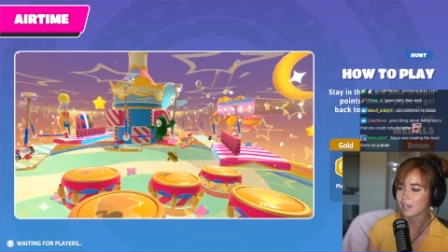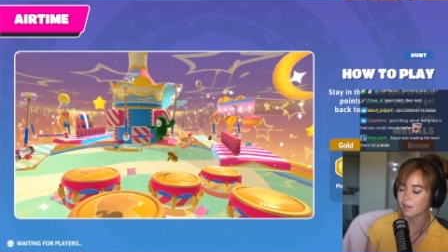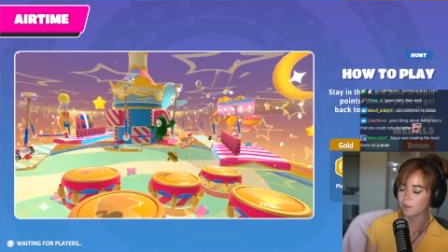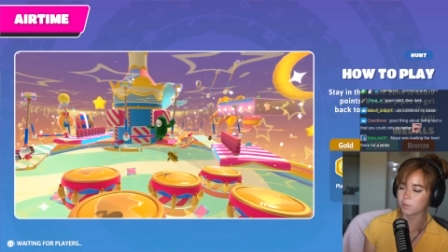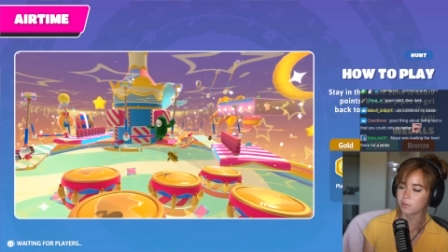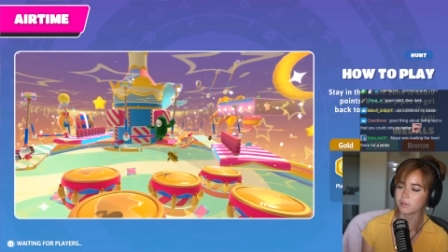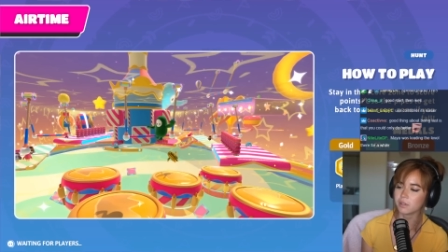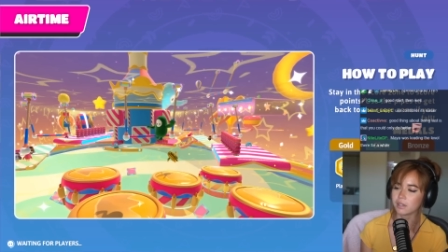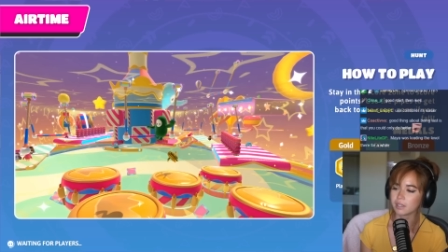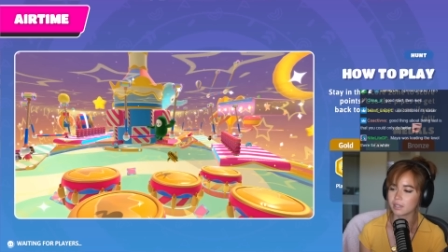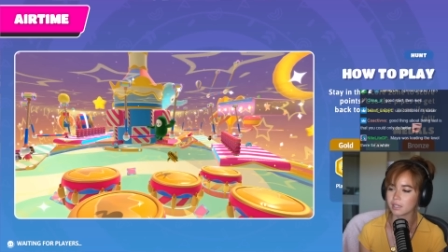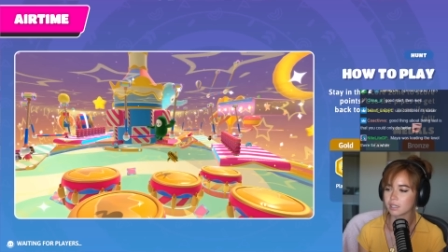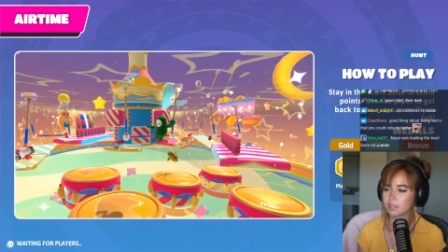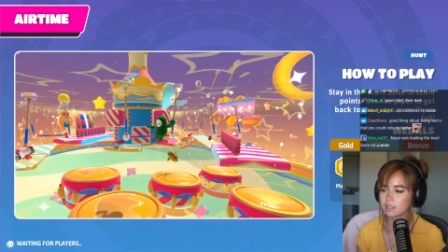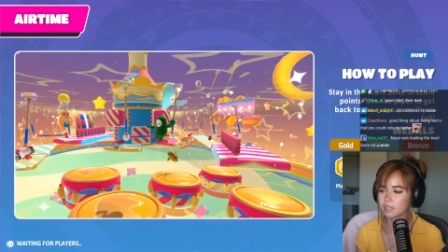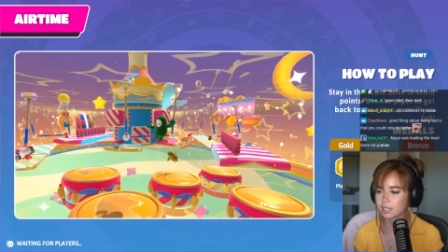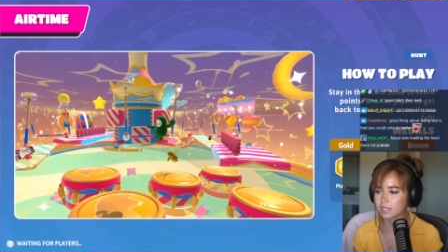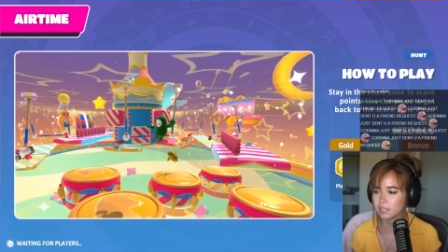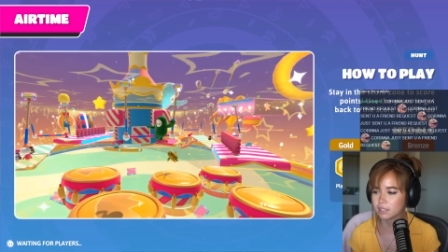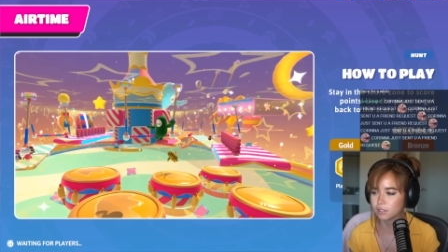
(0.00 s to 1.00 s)
yeah. Well, uh,
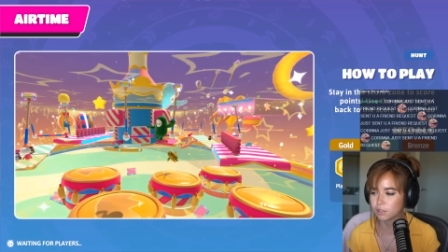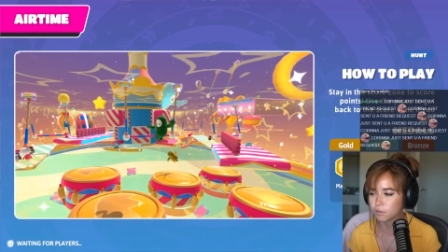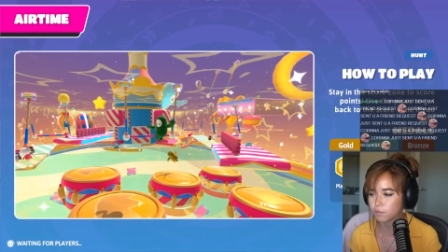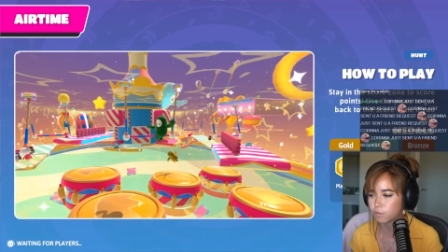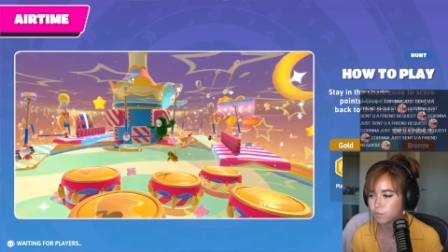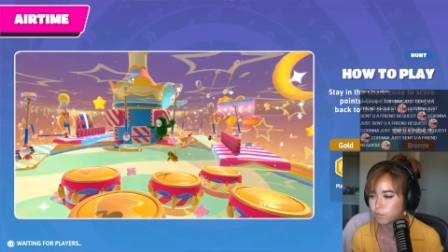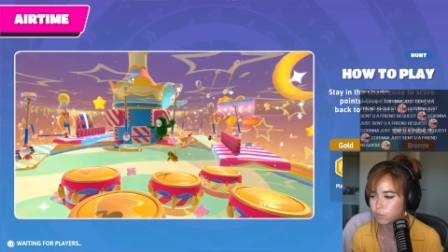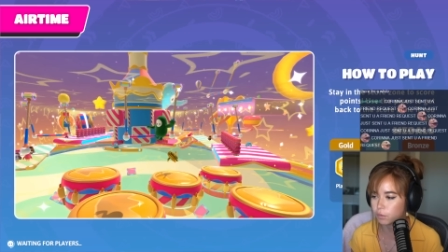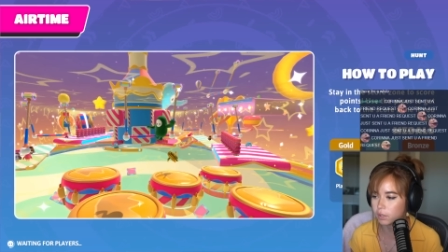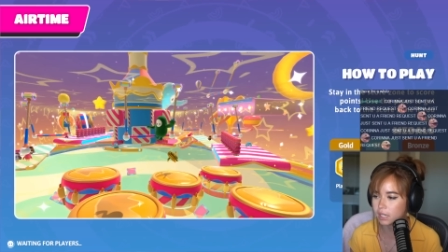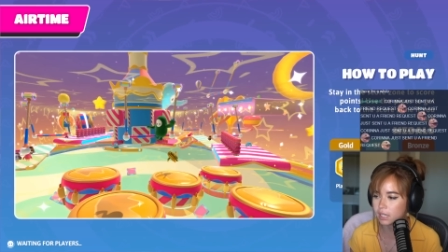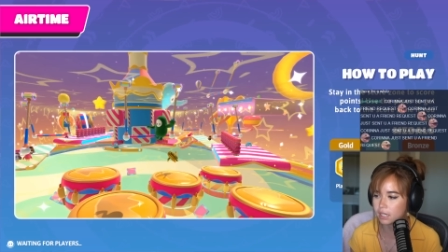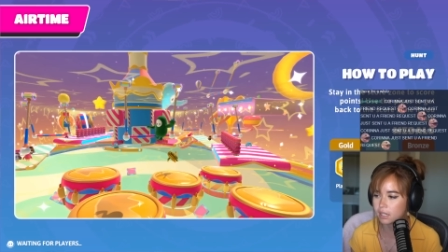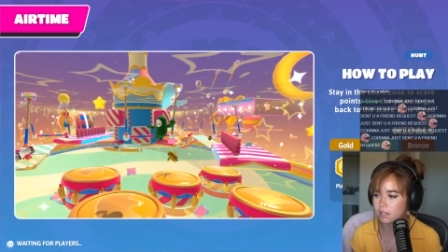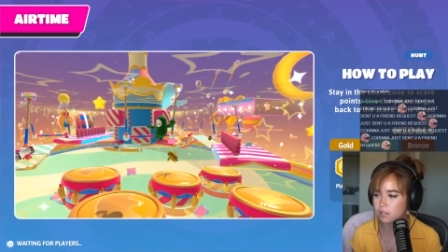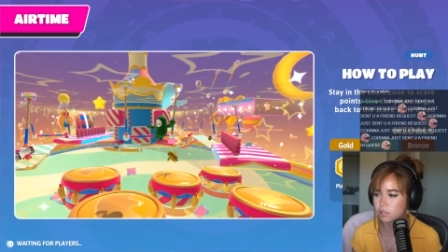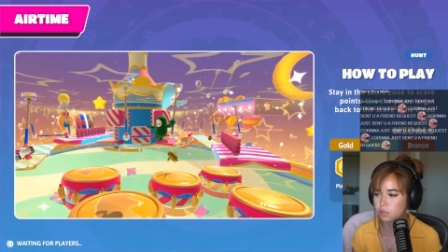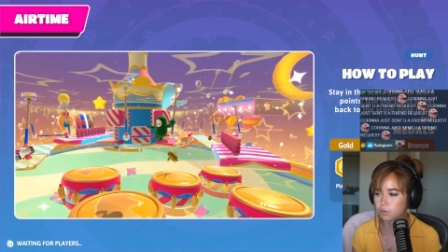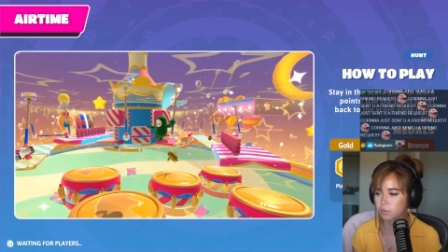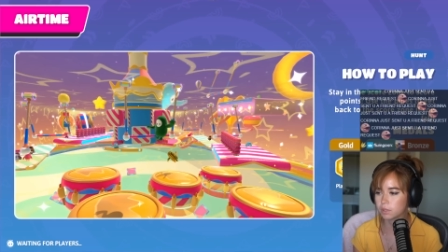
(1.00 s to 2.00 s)
click into your
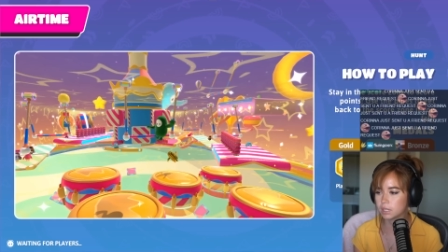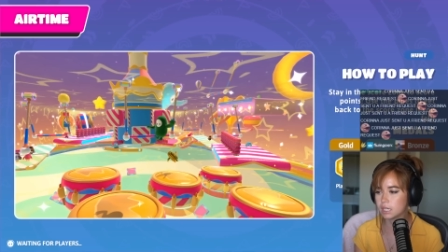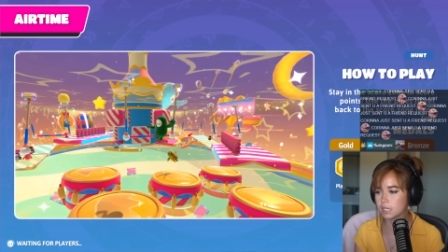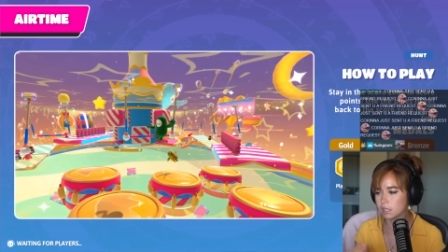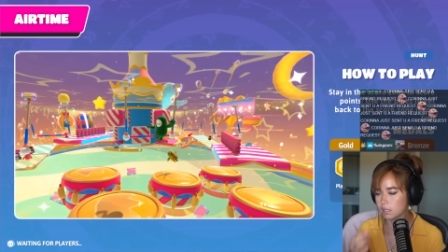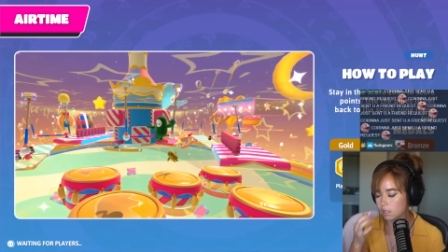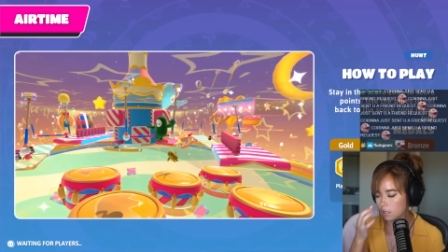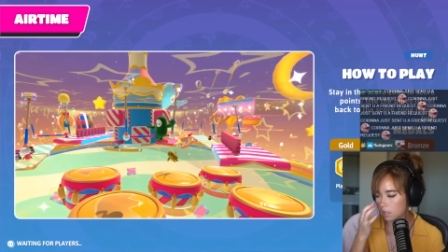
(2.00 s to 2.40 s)
freaking screen.